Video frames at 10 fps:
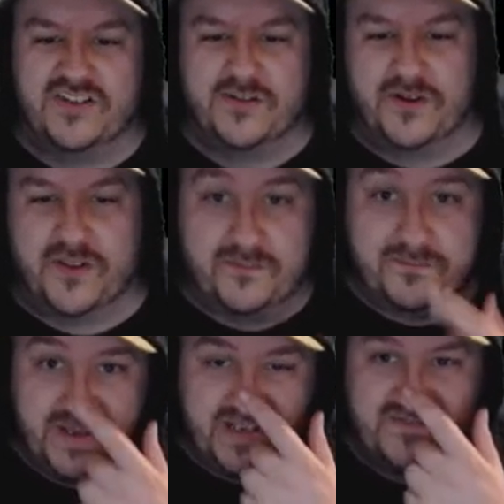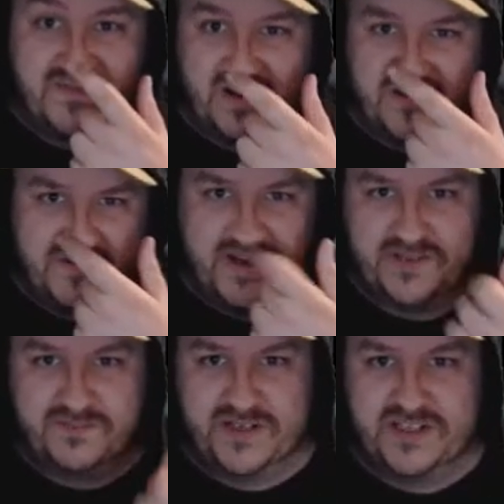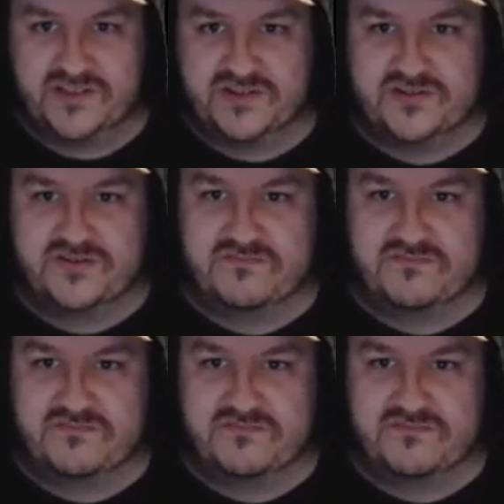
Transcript: He's not been on the pitch 5 minutes, but he's